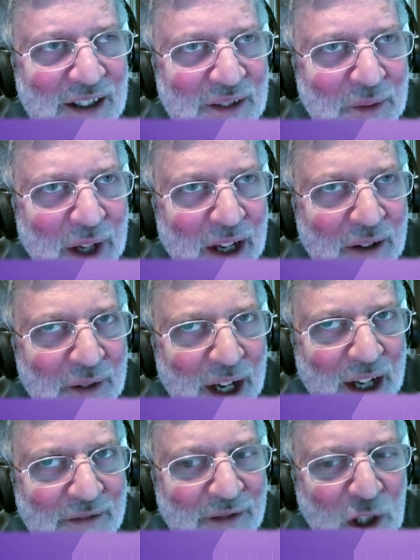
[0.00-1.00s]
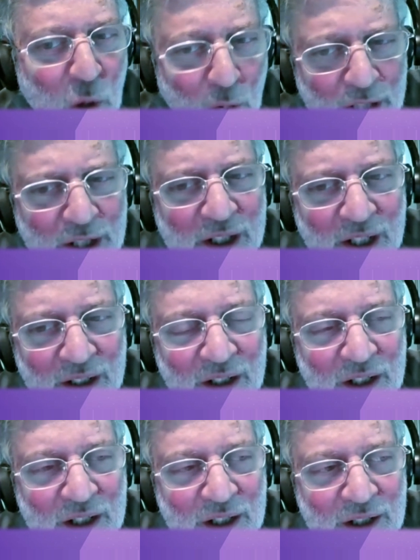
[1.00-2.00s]
when I recorded
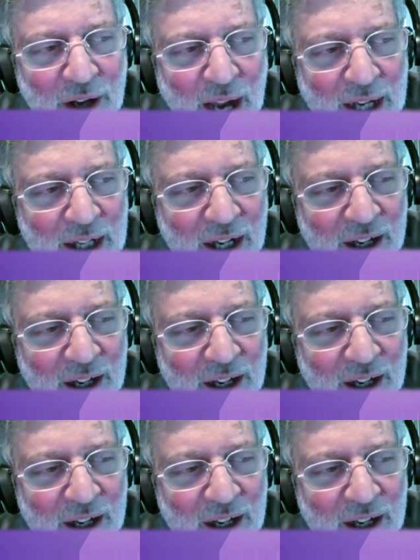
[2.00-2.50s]
this track,